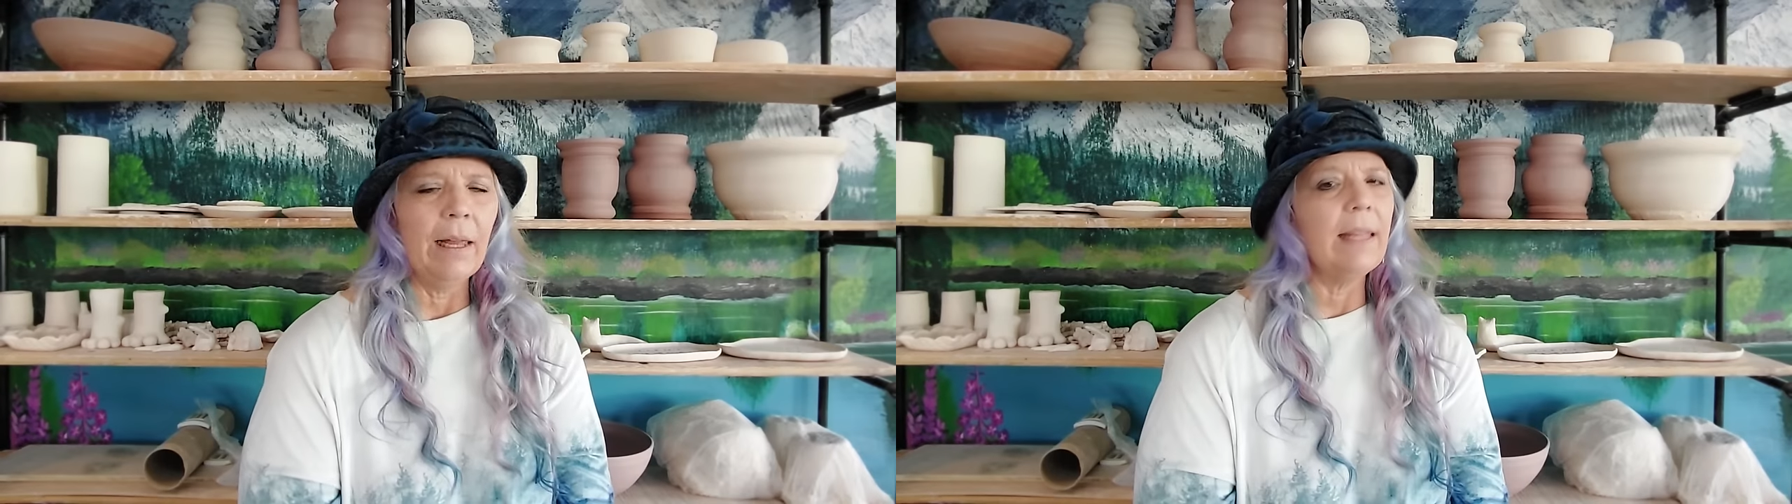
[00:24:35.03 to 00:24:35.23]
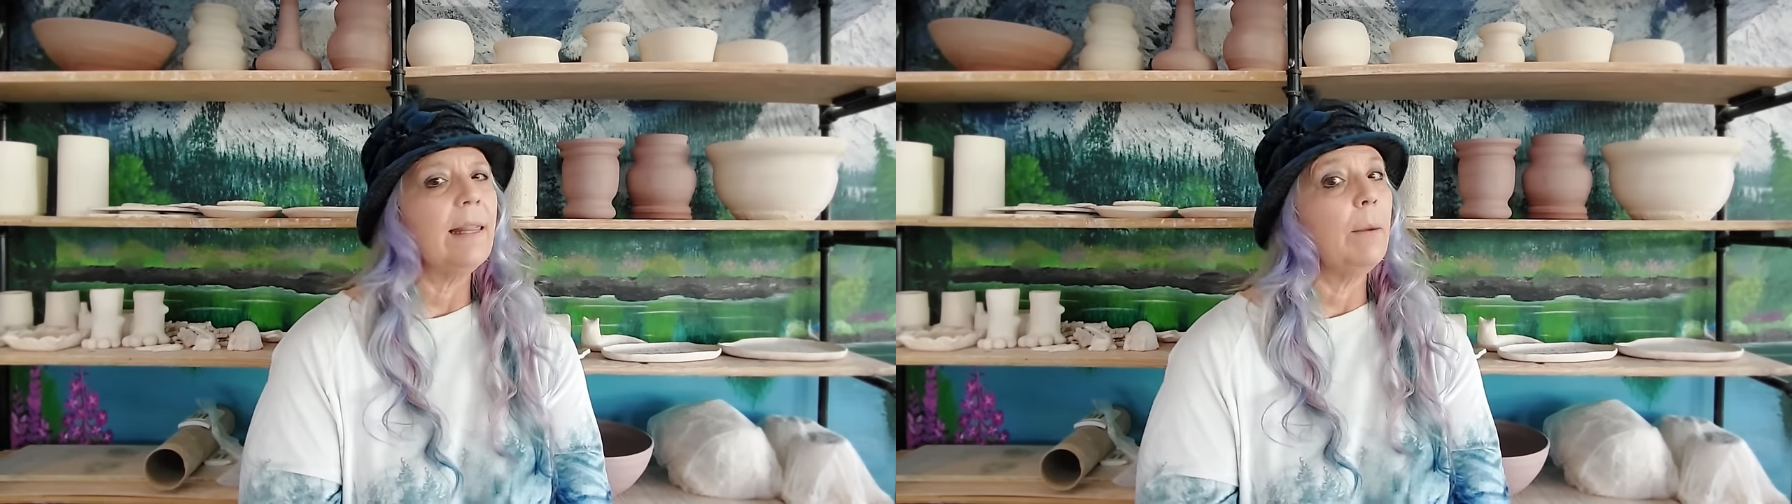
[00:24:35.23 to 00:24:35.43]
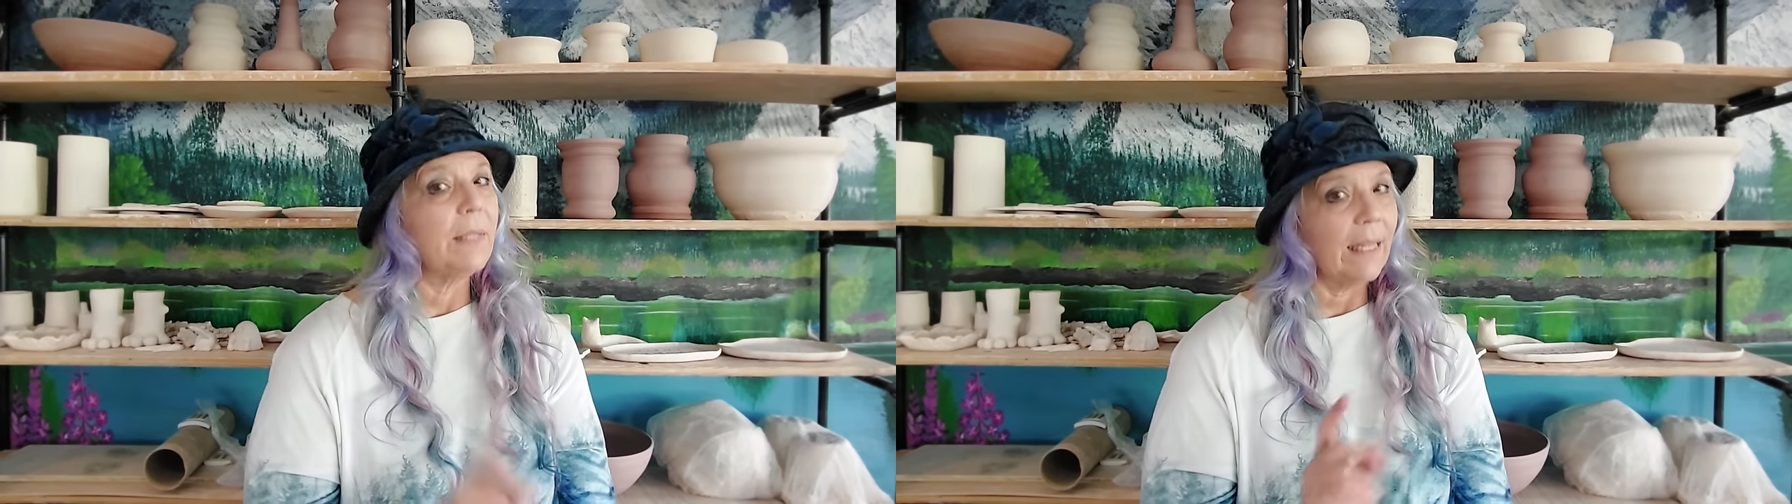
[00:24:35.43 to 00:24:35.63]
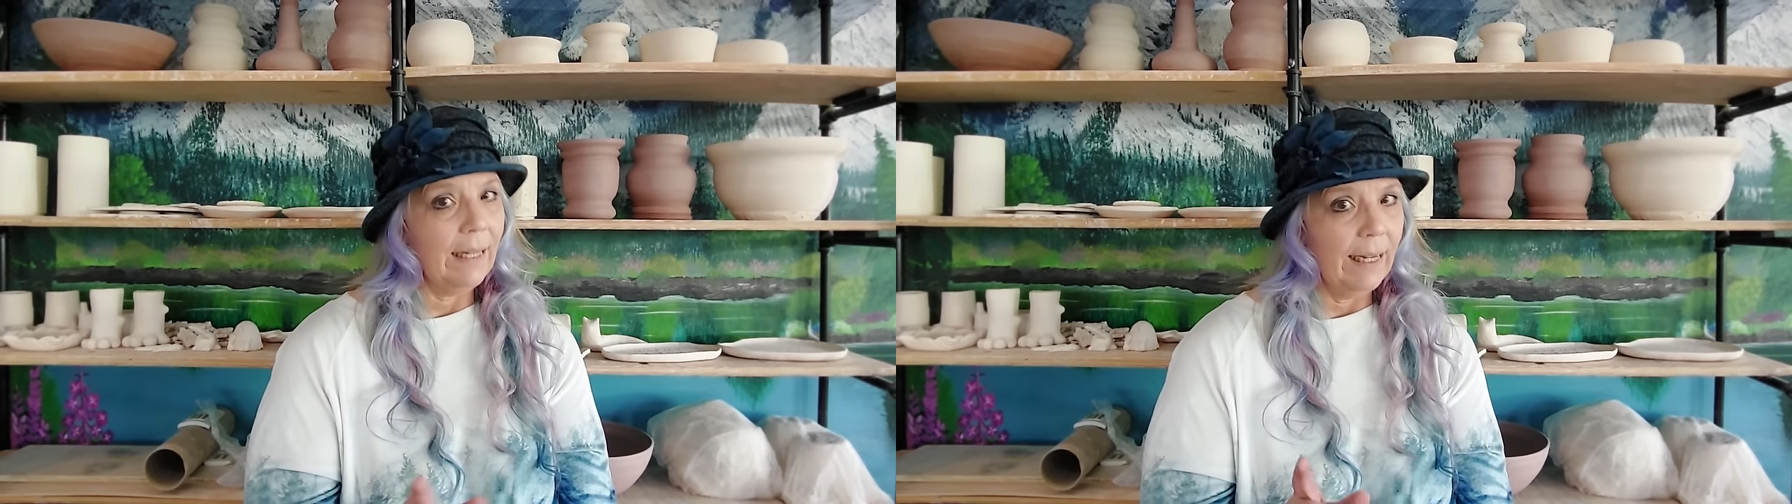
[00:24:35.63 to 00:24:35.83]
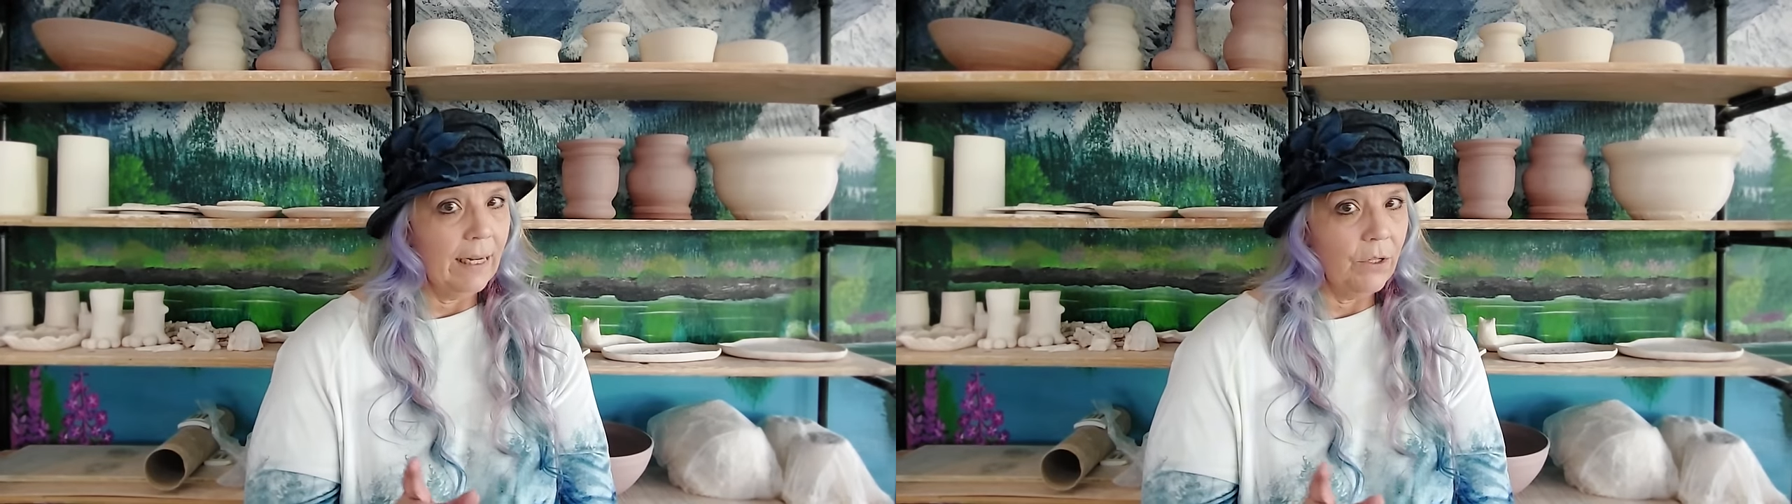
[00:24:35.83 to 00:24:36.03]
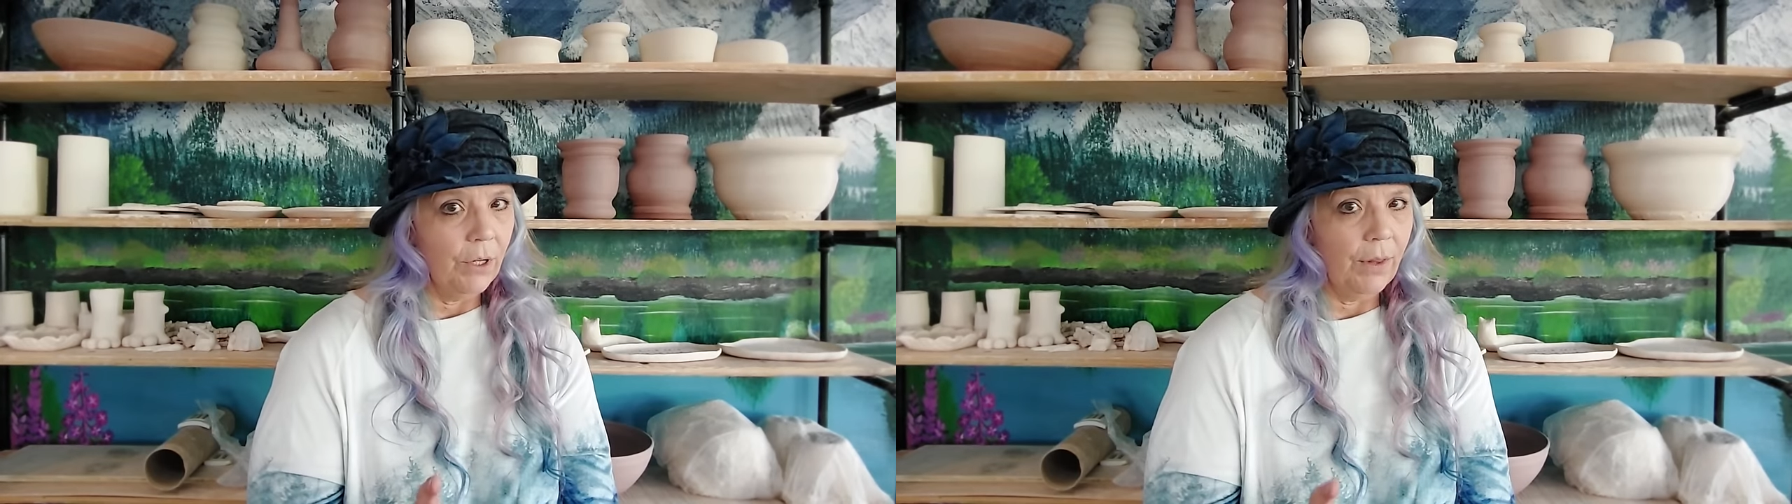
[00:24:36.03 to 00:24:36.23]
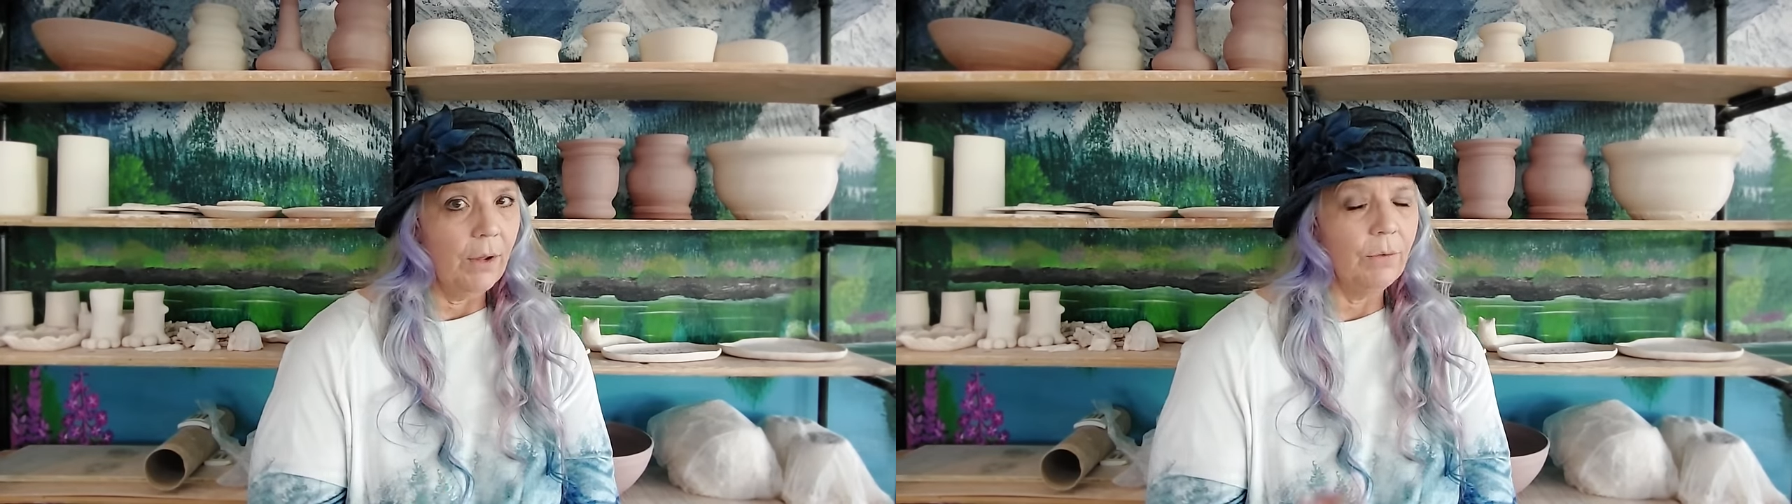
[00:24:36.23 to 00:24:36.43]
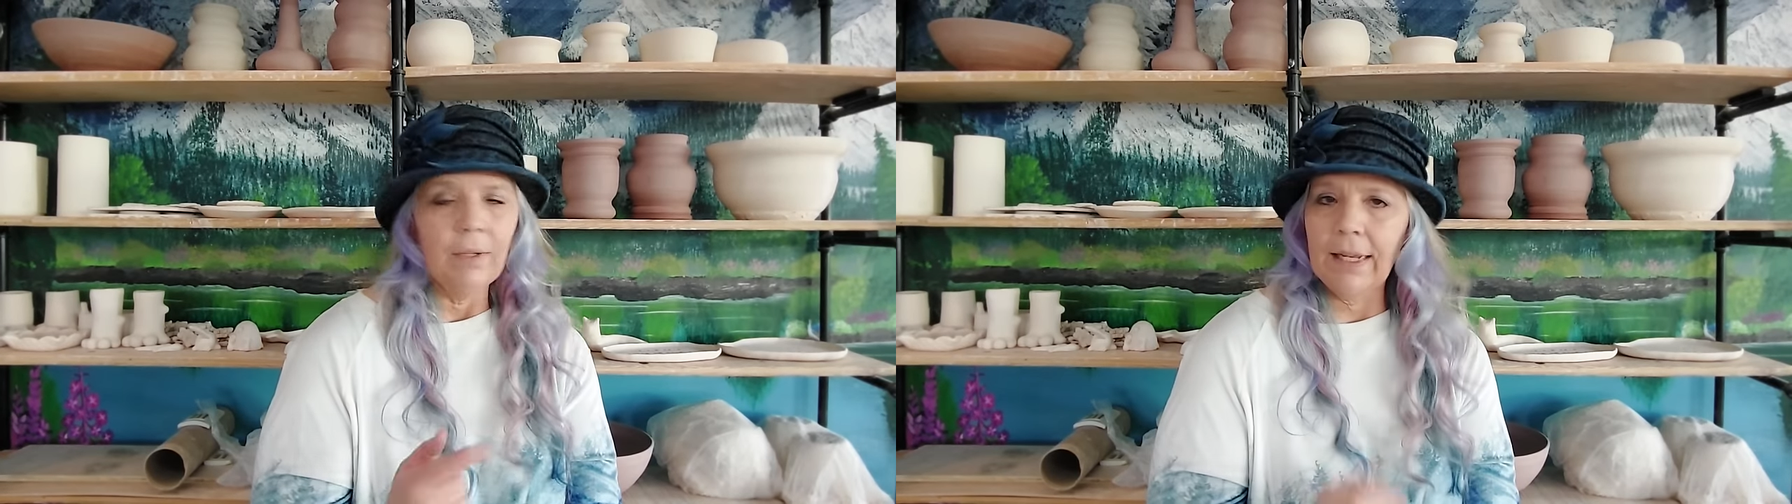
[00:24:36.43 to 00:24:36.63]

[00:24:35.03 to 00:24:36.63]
I think that was a clay issue though,